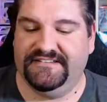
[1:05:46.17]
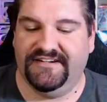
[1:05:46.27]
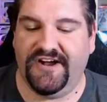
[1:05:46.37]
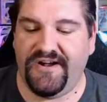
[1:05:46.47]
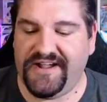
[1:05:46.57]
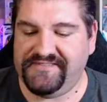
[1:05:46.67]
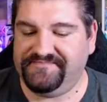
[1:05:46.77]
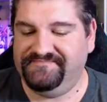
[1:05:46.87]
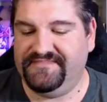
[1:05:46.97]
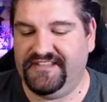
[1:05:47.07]
All right,
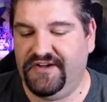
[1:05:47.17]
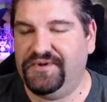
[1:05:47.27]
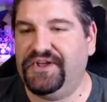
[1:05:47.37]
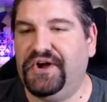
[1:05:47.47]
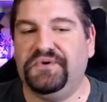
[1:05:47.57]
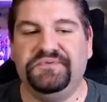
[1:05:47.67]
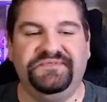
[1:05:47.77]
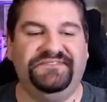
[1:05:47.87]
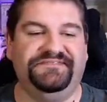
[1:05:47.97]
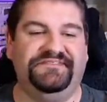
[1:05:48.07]
here we go.
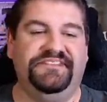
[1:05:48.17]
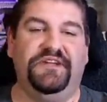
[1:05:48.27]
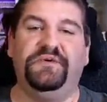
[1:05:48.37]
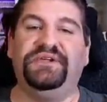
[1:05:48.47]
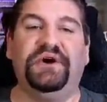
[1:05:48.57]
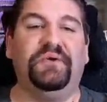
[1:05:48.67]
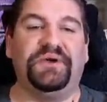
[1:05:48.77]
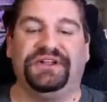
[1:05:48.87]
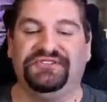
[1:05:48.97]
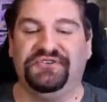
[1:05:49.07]
Here we go. We're
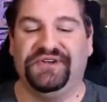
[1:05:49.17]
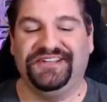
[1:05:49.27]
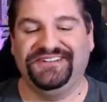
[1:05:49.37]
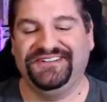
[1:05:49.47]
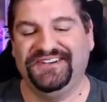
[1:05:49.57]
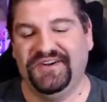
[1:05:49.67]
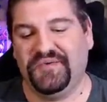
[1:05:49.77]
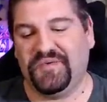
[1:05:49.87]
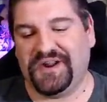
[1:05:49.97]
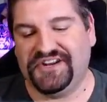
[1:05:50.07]
going to do it.
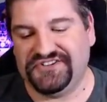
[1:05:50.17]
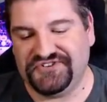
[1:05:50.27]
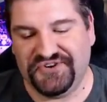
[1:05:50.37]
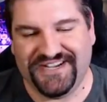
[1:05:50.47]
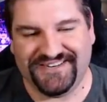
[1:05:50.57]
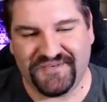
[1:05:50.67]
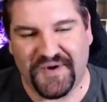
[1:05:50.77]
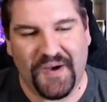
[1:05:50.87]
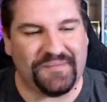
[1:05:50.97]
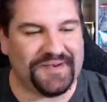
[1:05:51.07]
We're going to do it.
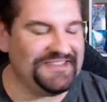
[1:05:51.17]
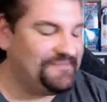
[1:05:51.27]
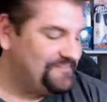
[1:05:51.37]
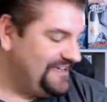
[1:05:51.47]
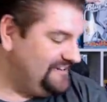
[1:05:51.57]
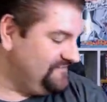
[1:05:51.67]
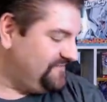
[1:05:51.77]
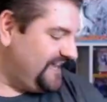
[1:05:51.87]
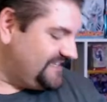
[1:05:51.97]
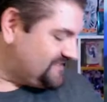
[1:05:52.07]
We're opening up the Hidden
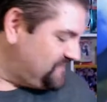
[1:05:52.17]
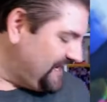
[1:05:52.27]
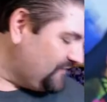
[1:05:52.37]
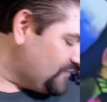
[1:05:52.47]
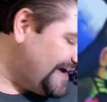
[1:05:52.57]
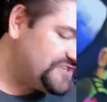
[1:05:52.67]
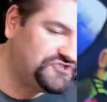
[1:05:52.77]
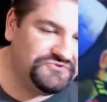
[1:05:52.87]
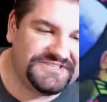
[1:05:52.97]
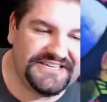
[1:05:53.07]
Fates. We got
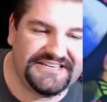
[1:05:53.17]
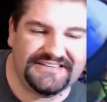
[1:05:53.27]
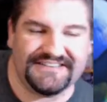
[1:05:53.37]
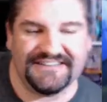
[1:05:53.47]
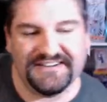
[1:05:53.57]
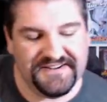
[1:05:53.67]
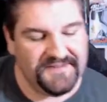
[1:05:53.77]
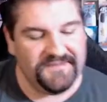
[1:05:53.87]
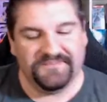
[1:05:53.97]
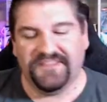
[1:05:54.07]
Raichu 10.
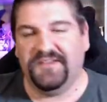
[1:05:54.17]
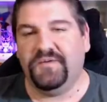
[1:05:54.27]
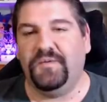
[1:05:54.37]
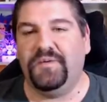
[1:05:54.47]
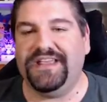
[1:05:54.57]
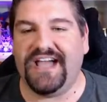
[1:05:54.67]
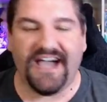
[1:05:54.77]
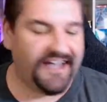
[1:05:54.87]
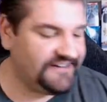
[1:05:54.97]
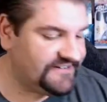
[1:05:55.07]
We
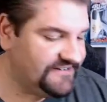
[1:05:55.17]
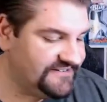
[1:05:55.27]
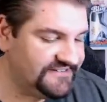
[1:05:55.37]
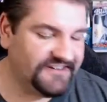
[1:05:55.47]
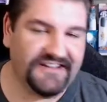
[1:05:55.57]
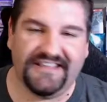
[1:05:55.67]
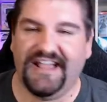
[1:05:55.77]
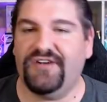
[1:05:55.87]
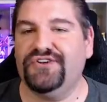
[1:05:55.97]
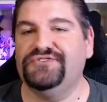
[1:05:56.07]
got
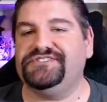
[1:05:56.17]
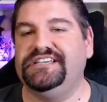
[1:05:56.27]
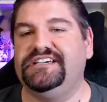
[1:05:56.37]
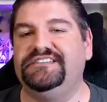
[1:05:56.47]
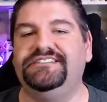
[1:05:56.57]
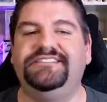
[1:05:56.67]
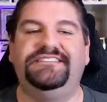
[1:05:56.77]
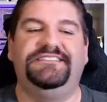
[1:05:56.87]
Gyarados 10.